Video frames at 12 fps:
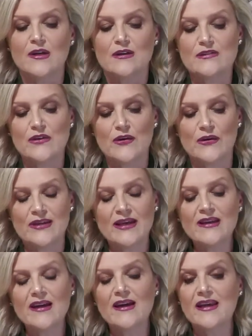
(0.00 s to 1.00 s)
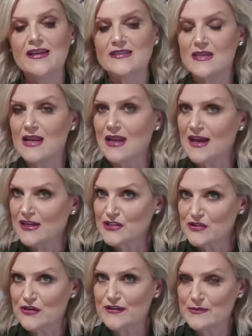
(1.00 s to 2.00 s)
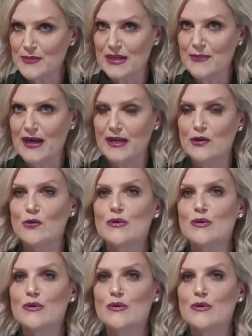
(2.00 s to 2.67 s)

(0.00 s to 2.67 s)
So NanoGuard has the large sized paint particle,